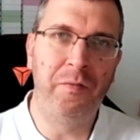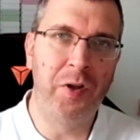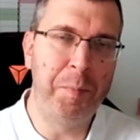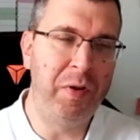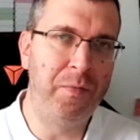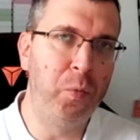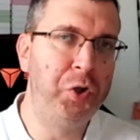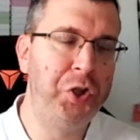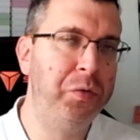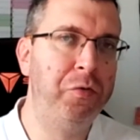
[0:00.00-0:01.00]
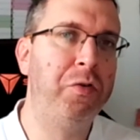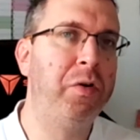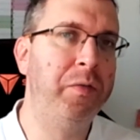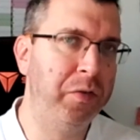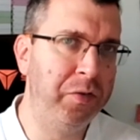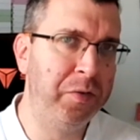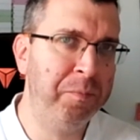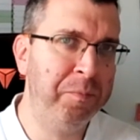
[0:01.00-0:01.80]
from the misfortune of drivers?